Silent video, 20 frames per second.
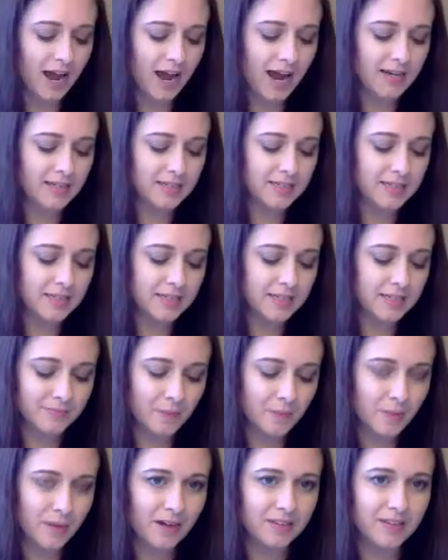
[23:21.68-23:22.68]
to ask
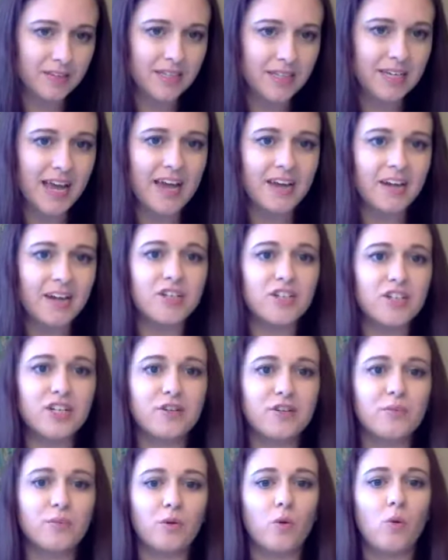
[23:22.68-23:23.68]
about the
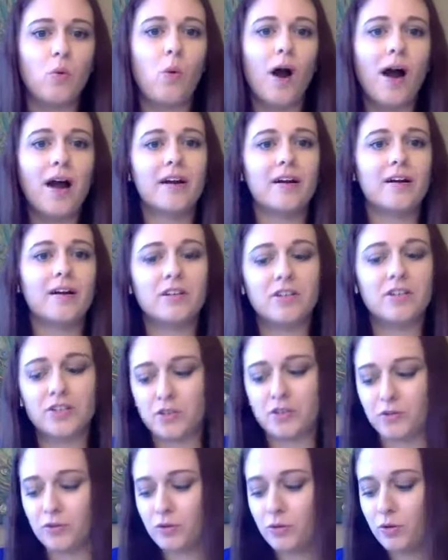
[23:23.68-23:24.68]
energy required
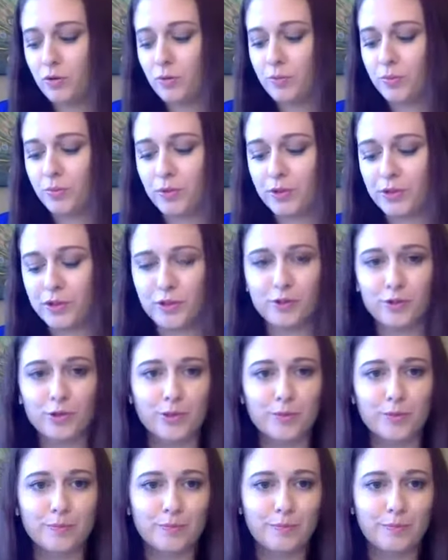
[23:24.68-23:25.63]
to produce